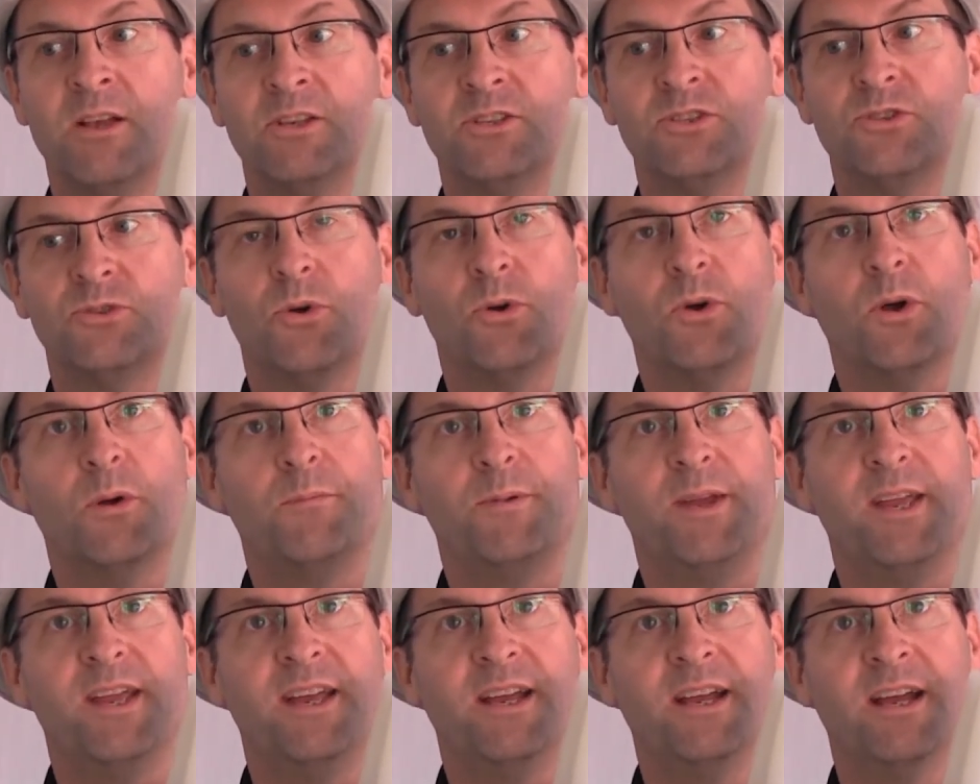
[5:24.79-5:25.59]
soil
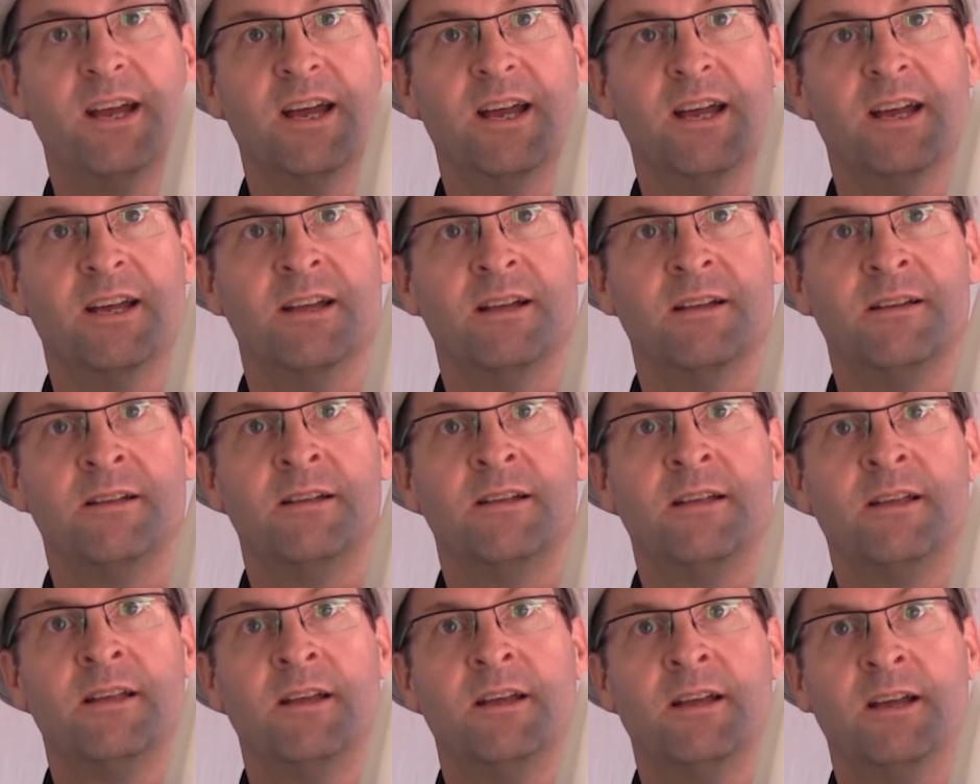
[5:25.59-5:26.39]
being
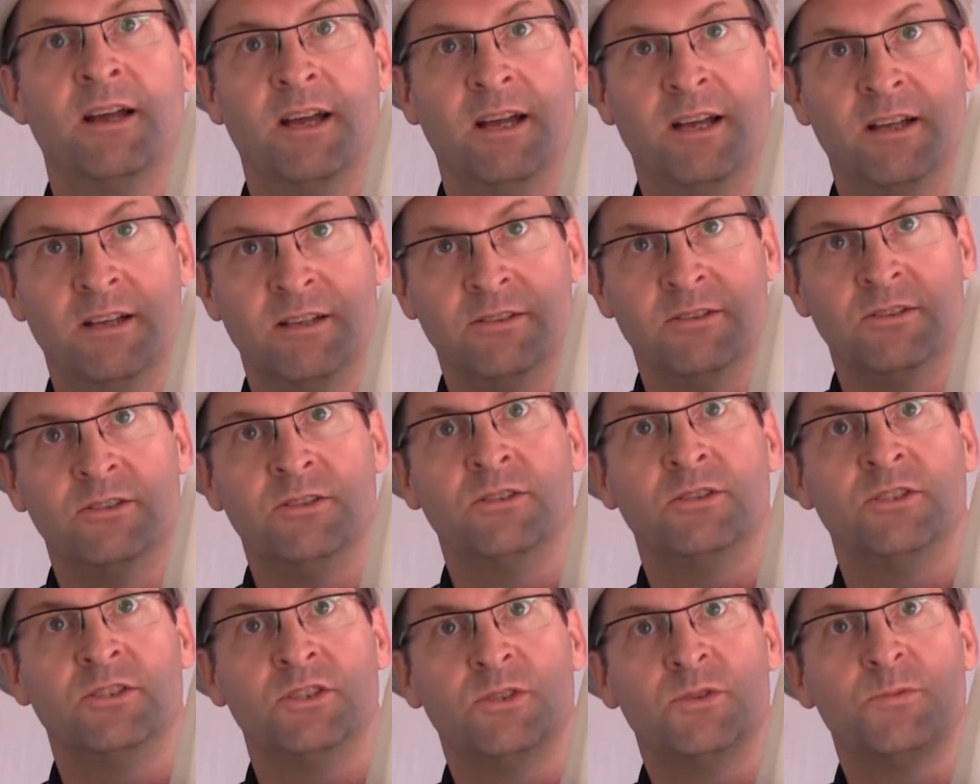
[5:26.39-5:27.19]

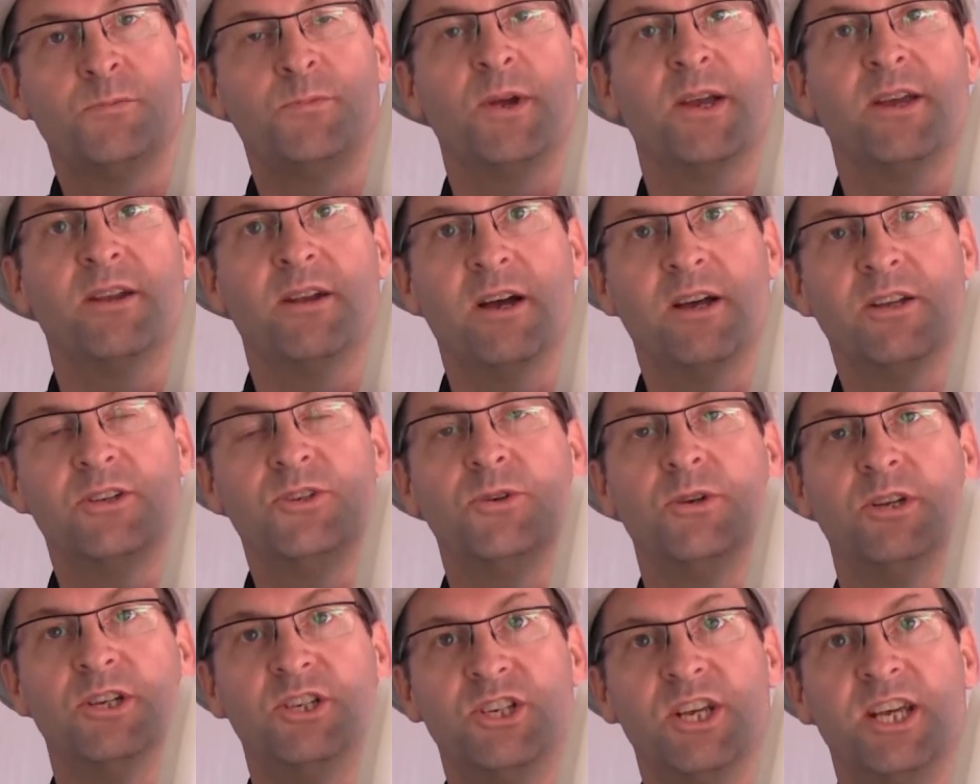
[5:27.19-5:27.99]
spread
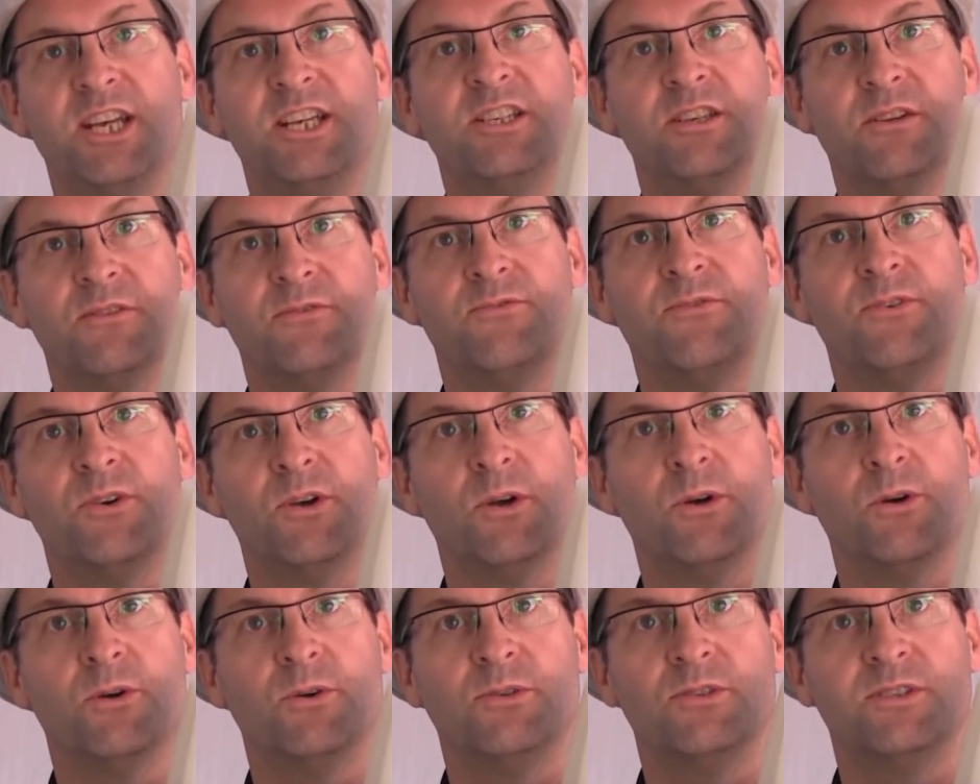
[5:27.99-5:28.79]
onto adjacent
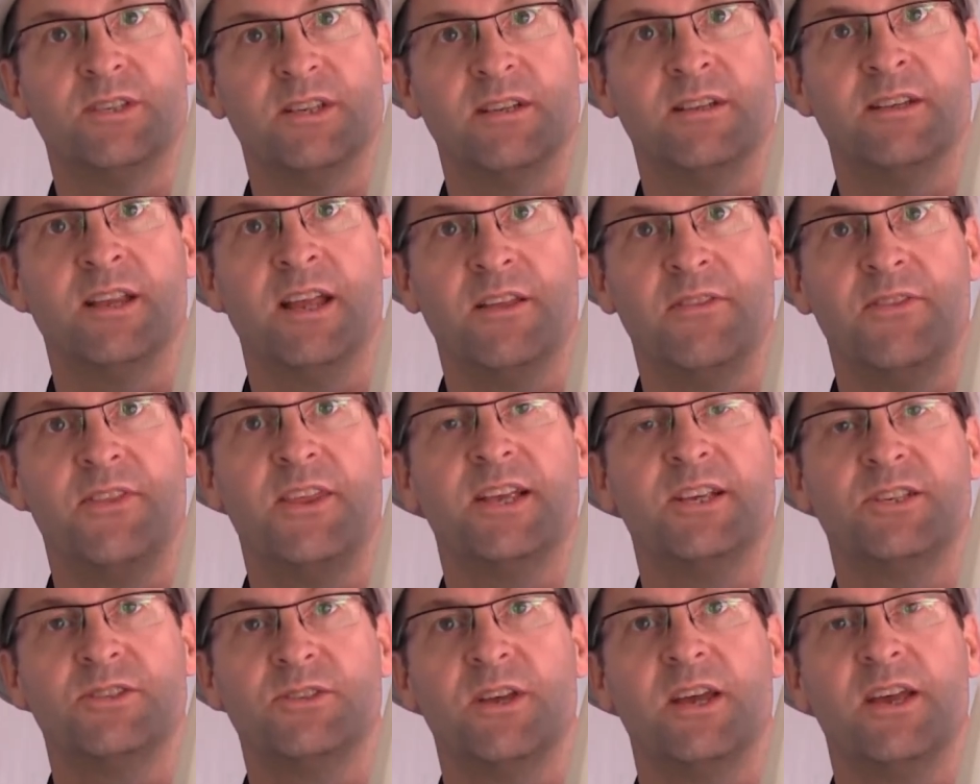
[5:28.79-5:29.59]
furrows and
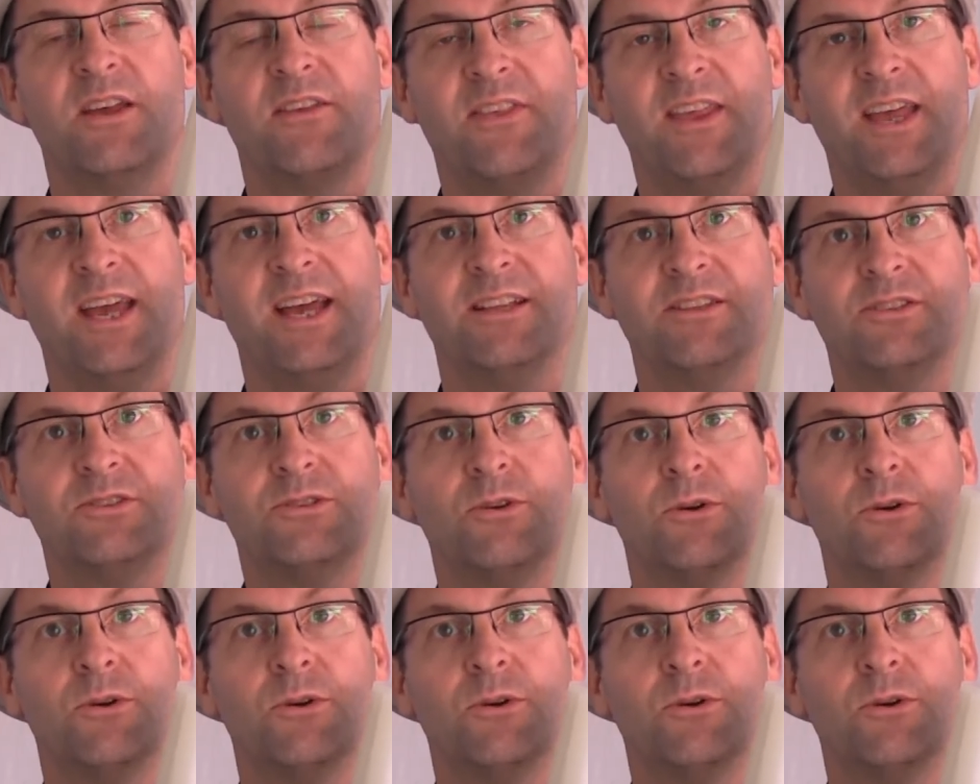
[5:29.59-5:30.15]
things like that.